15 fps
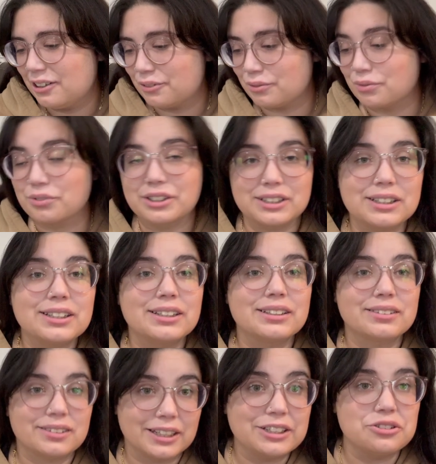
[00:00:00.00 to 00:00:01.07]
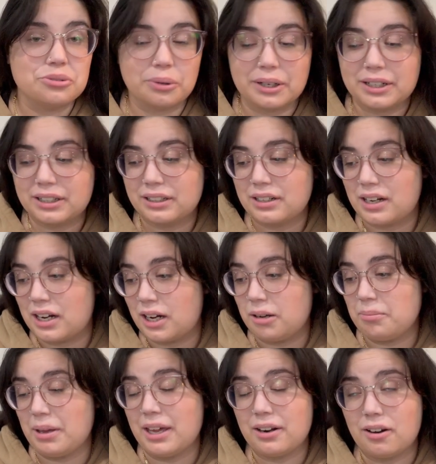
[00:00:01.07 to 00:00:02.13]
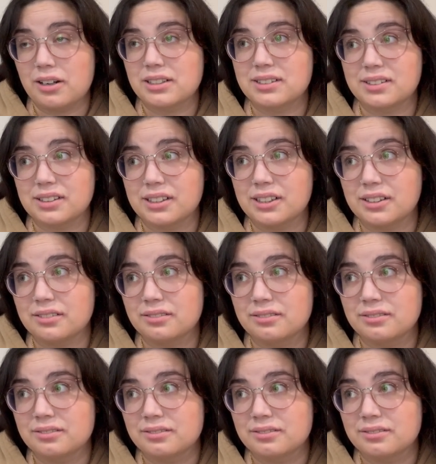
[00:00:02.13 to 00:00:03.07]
Really enjoyed it, and honestly,